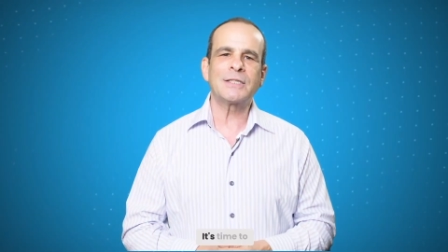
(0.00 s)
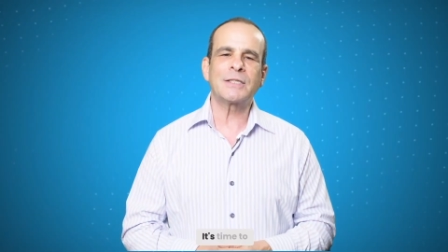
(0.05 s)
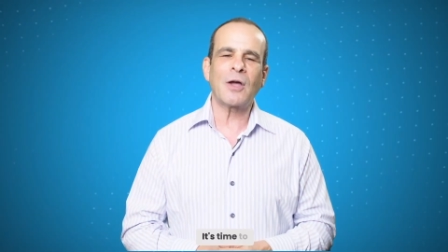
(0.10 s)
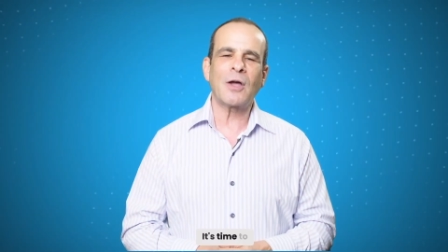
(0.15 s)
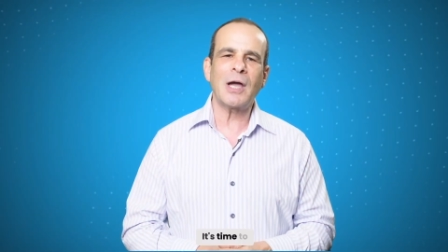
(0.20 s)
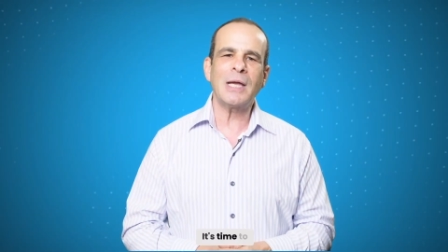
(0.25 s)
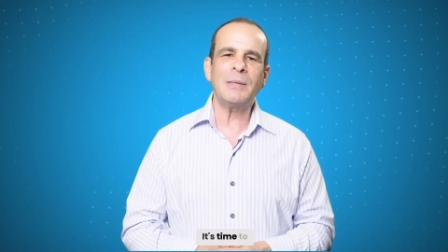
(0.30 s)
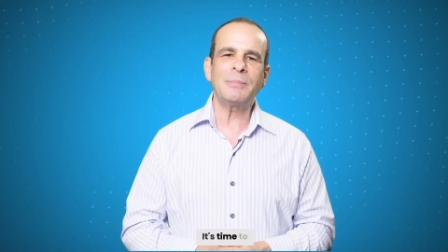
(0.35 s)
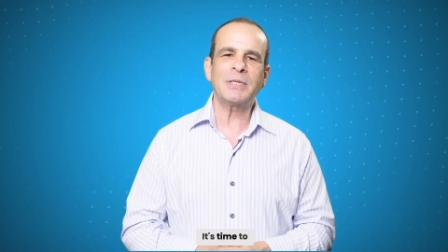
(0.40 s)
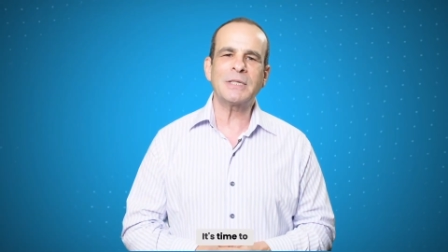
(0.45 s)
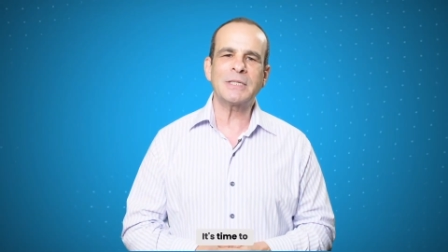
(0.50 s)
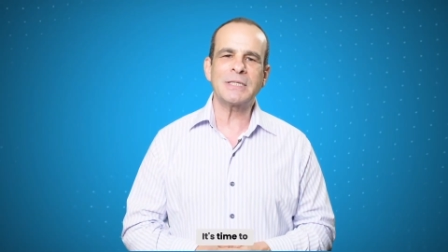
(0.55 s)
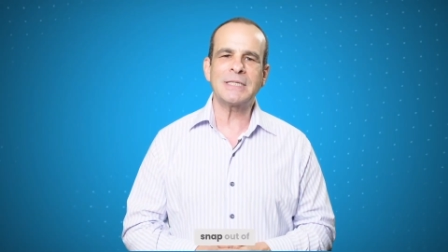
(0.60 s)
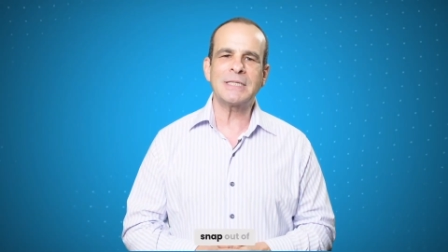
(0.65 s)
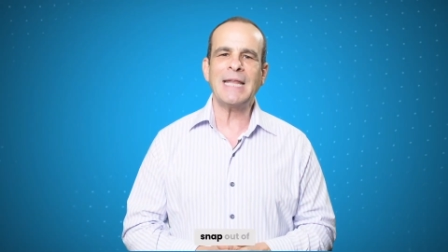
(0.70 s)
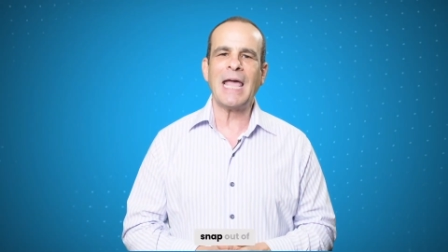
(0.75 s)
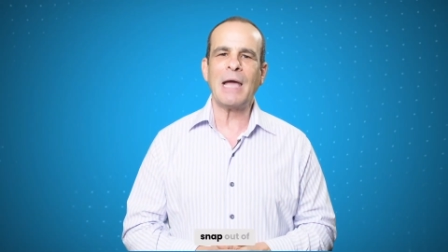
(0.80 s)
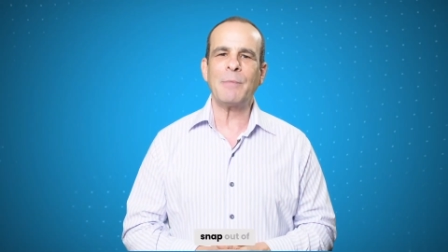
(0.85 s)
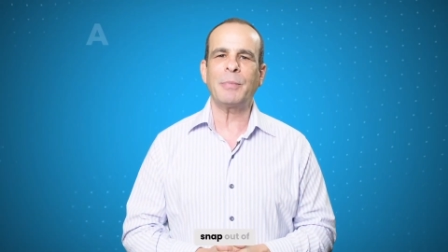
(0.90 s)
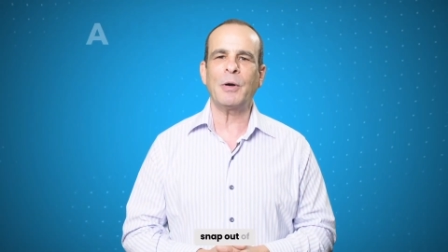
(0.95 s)
time to
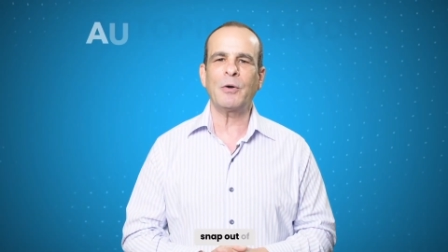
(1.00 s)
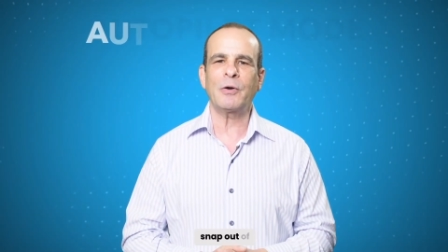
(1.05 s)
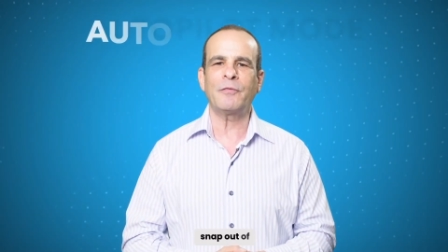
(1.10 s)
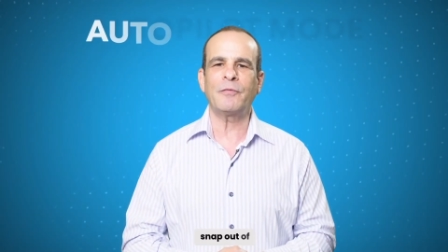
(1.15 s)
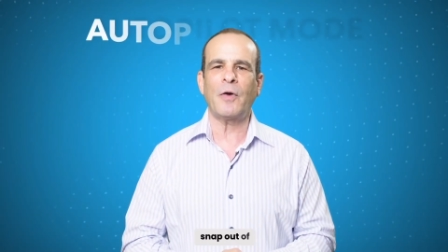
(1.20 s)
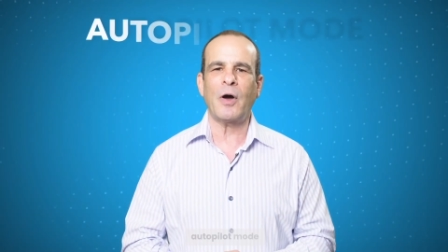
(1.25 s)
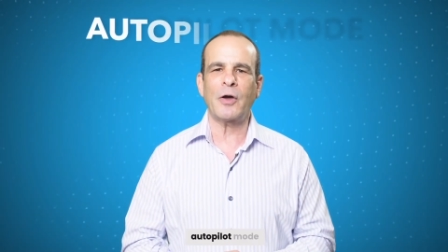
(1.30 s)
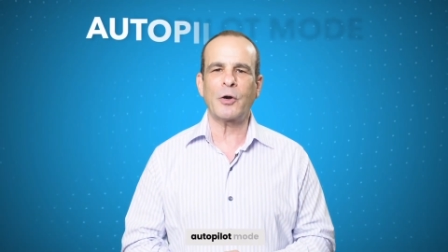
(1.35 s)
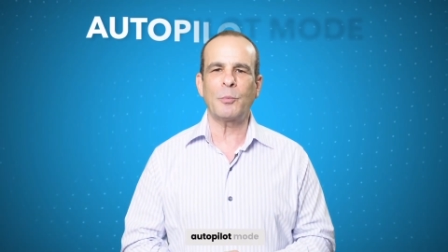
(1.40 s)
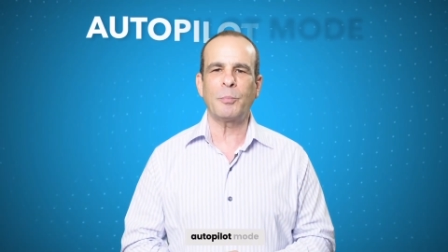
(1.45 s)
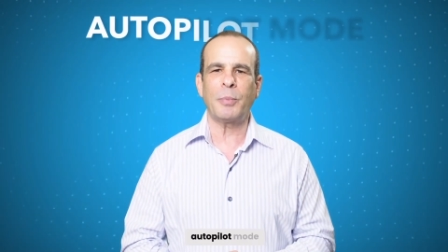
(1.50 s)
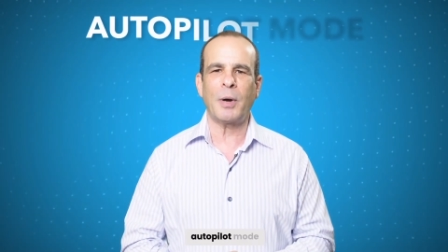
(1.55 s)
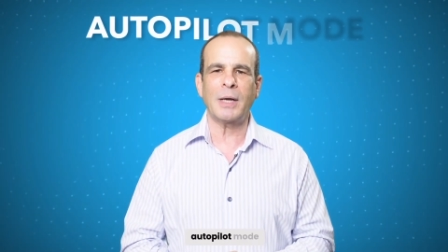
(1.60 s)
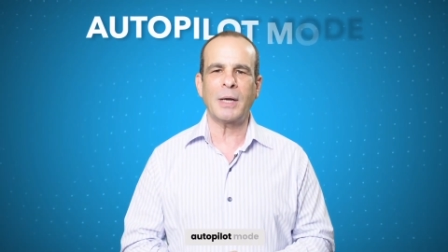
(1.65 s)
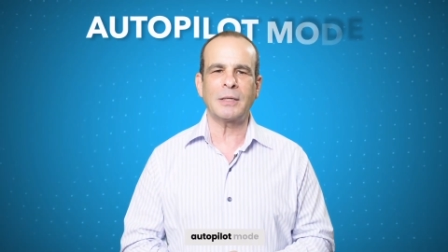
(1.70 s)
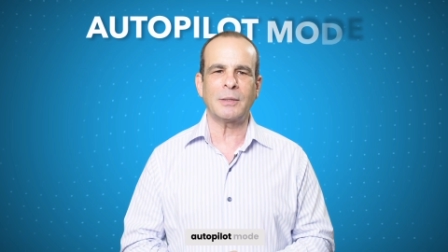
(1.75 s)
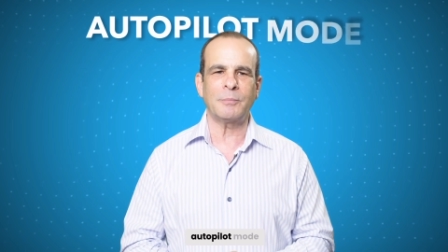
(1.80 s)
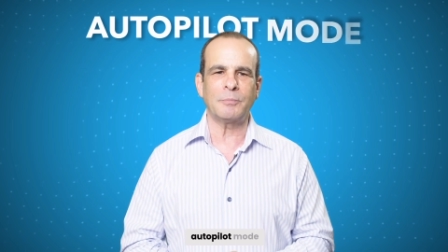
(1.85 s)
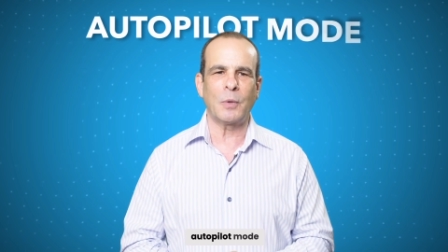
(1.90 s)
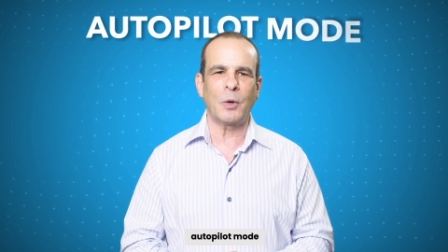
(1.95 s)
snap out of
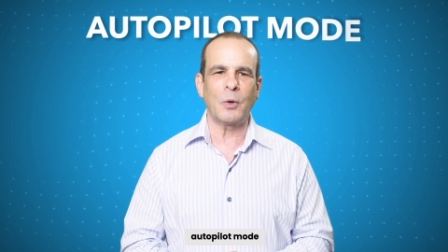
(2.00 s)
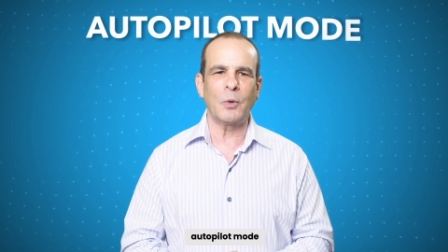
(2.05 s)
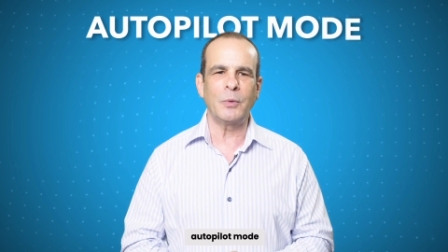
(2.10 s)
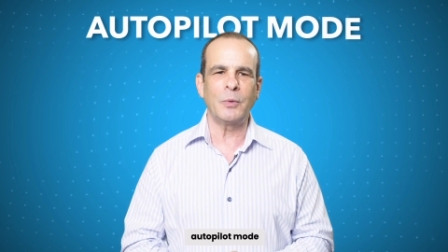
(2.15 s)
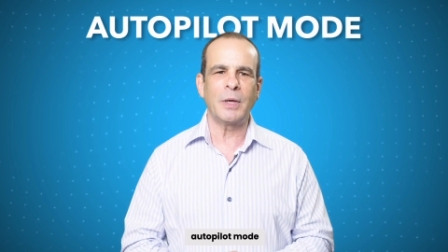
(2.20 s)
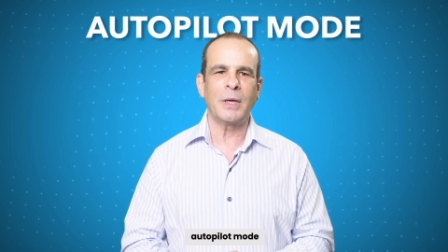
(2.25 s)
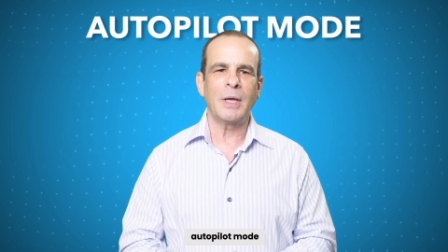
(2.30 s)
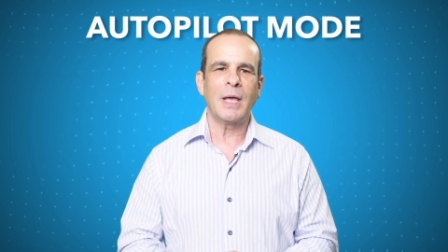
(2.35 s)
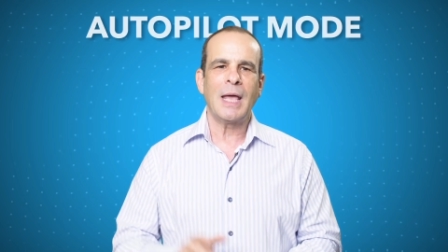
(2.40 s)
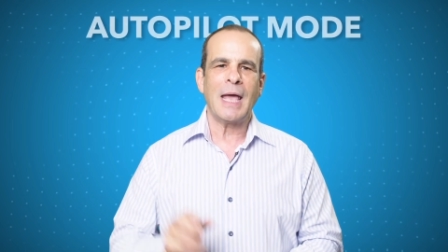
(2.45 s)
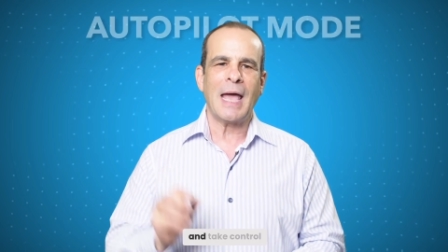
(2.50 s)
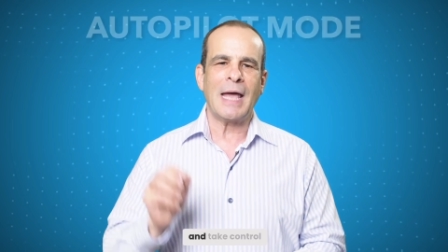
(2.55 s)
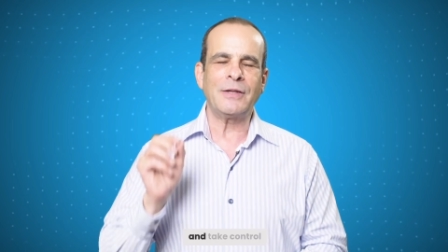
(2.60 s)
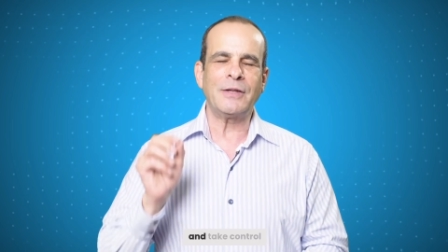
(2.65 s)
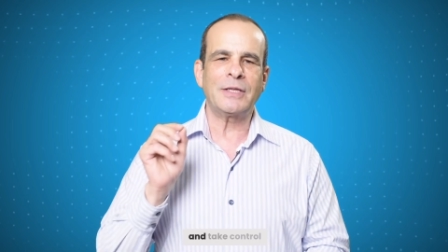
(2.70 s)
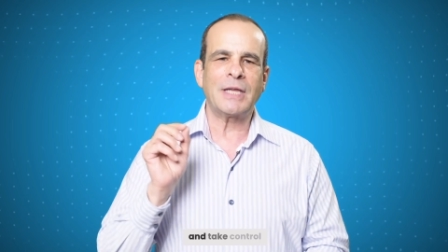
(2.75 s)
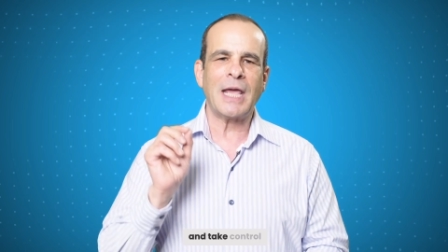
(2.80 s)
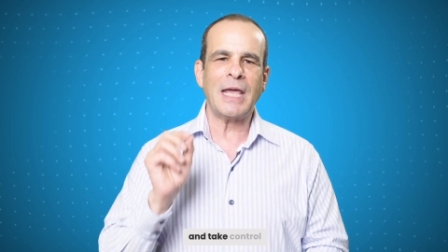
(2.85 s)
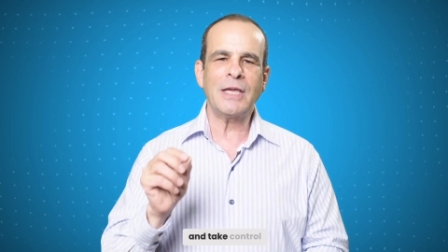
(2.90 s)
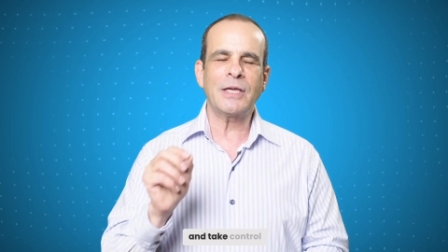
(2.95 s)
autopilot mode
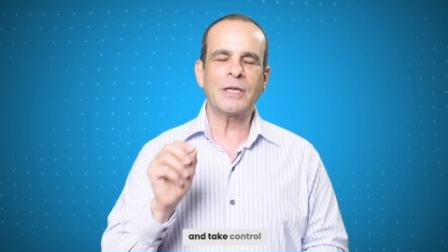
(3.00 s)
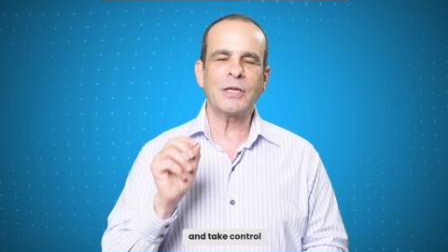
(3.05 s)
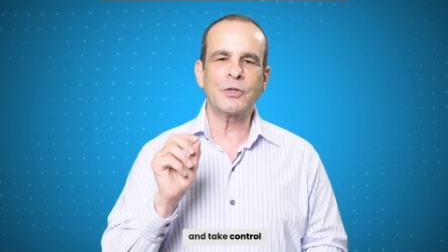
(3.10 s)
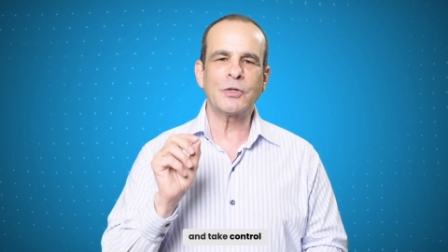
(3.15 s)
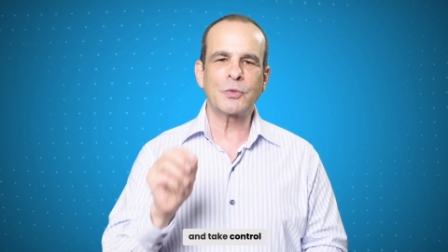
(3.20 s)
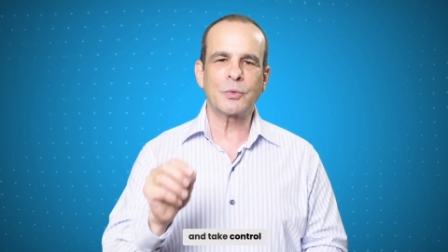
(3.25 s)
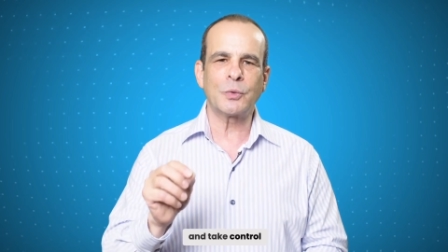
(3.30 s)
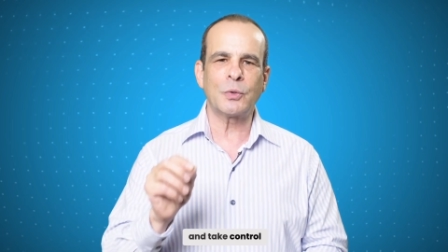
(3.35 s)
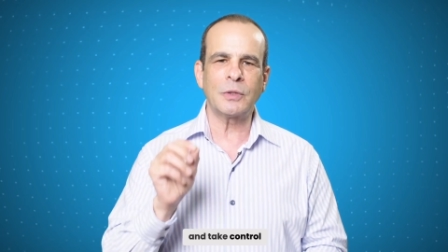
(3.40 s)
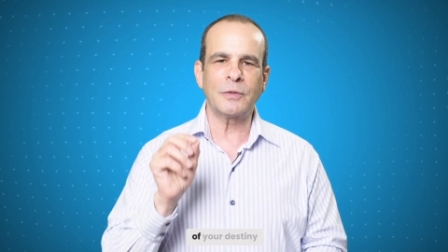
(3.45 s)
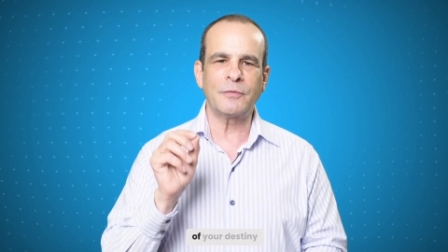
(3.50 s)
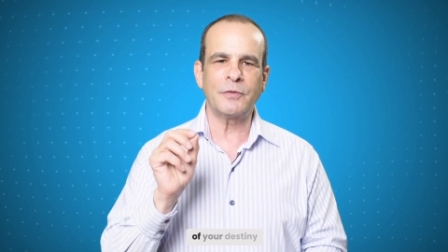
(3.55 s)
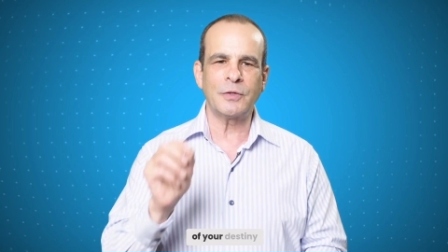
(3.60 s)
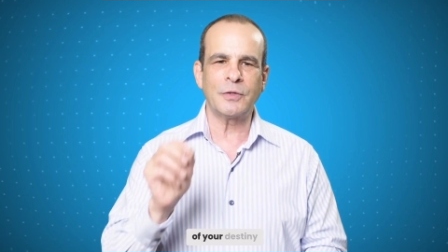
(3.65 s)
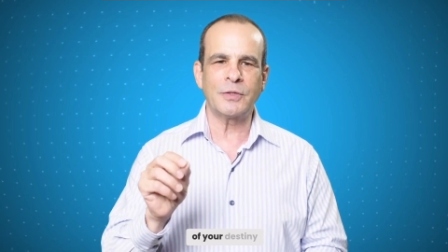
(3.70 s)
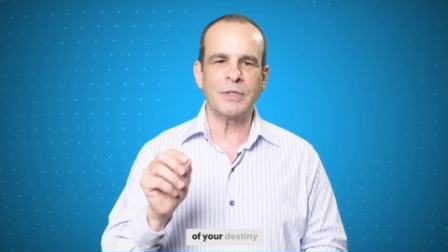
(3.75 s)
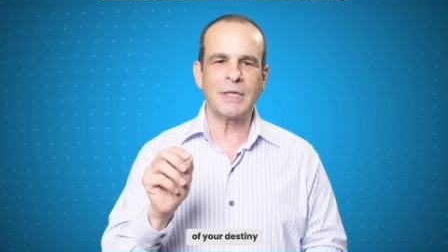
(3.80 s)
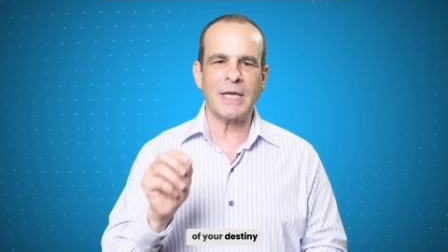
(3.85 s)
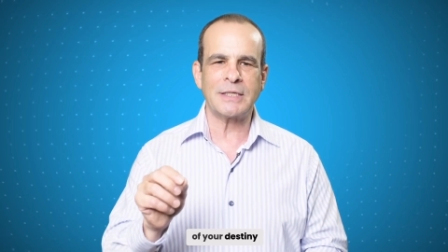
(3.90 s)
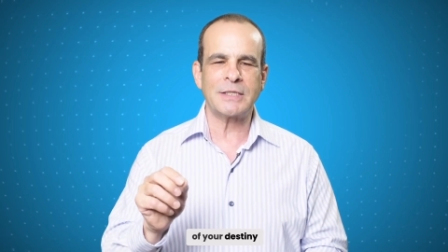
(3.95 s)
and take control of
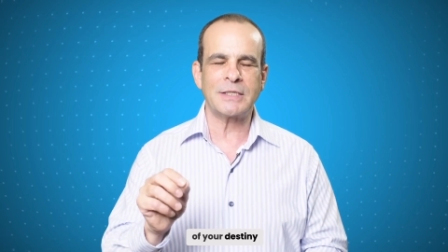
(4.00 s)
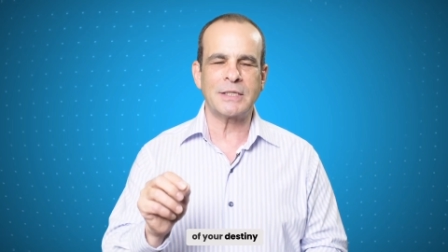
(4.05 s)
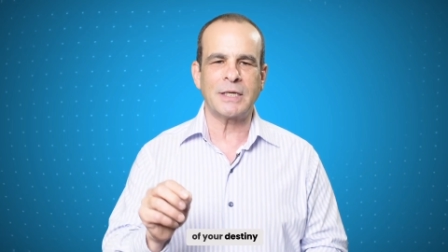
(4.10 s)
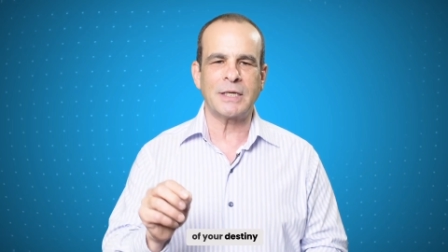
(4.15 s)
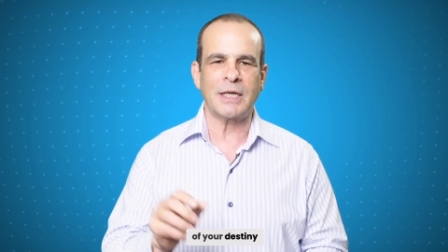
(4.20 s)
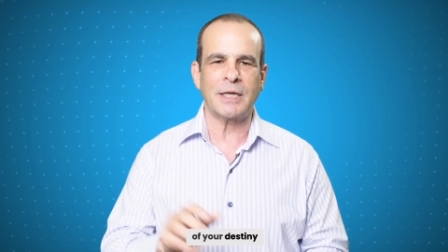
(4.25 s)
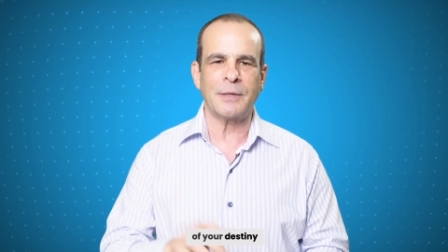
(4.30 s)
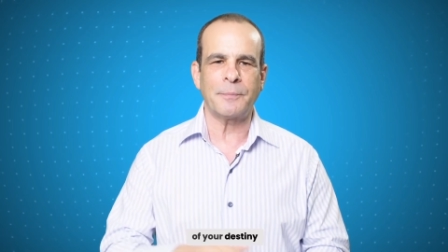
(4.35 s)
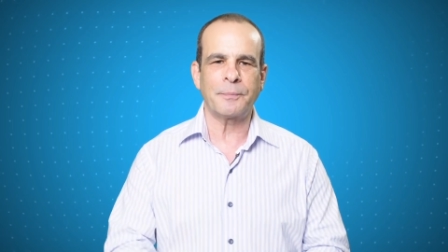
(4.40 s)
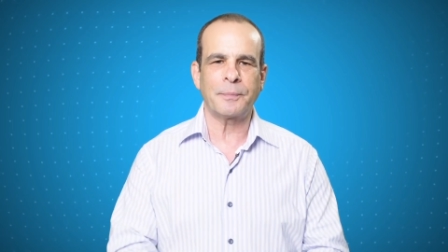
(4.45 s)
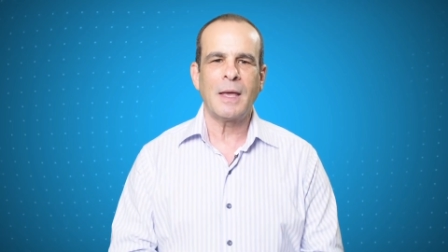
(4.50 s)
your destiny.